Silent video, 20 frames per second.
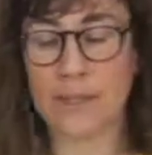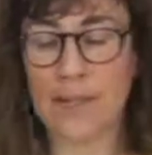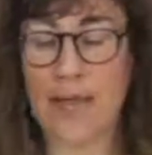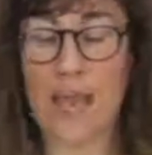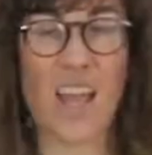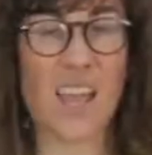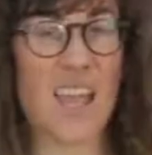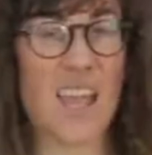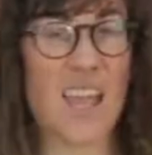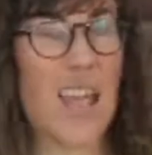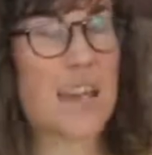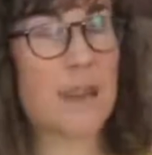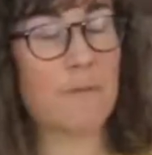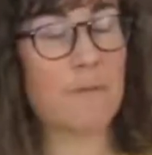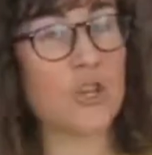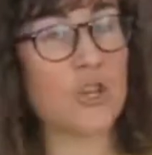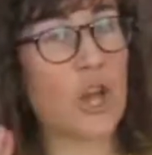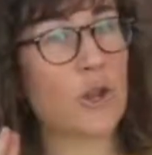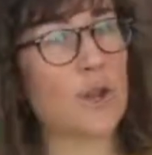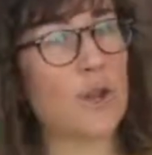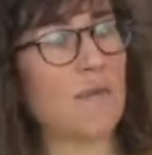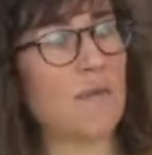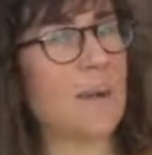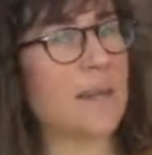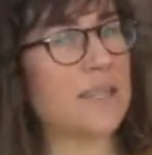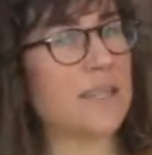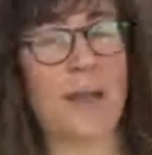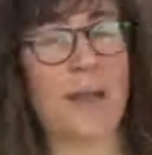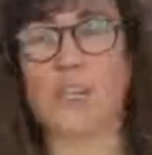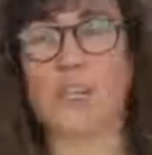again, if you don't have
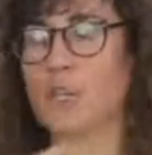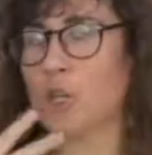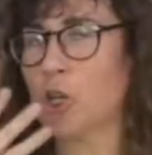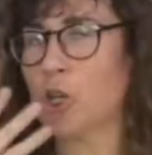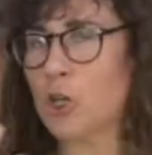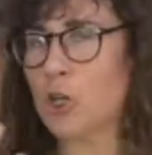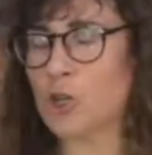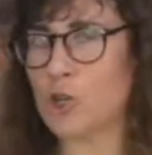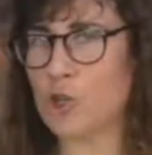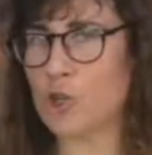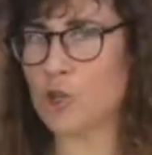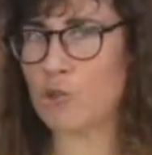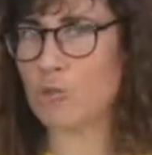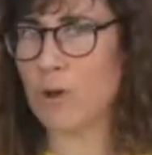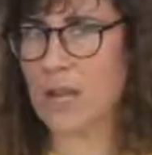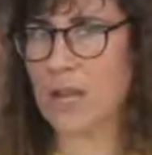plastic bags, you can use string